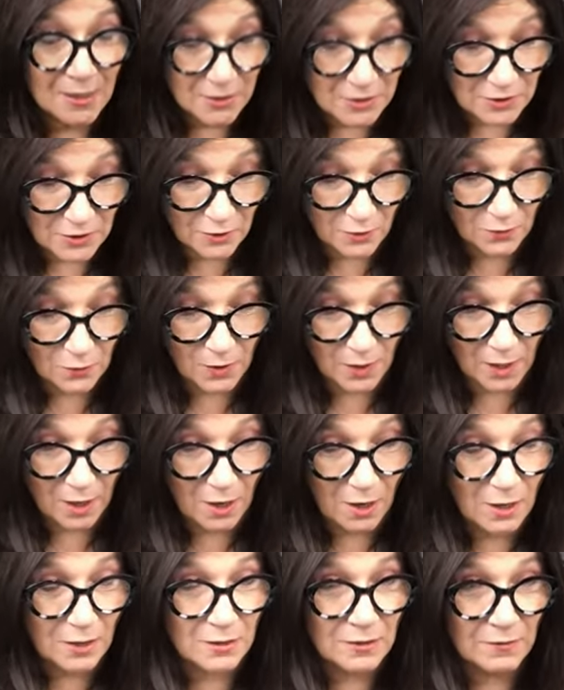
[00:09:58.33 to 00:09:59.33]
So
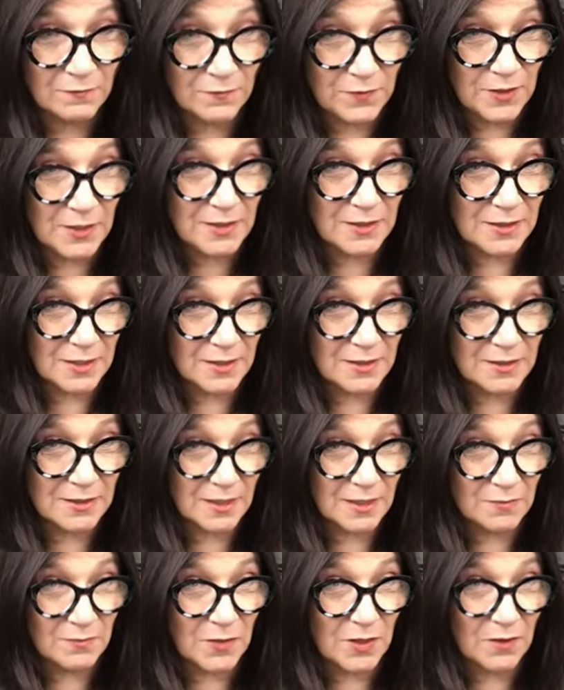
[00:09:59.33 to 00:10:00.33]
all of these things
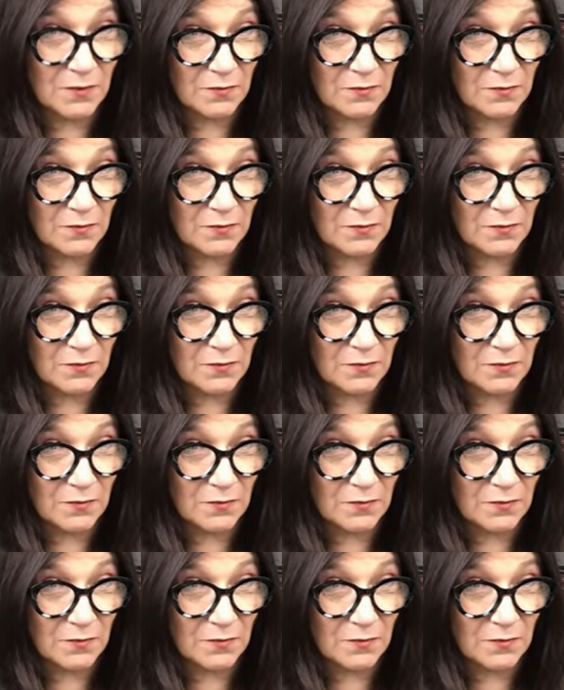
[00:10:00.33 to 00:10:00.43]
can be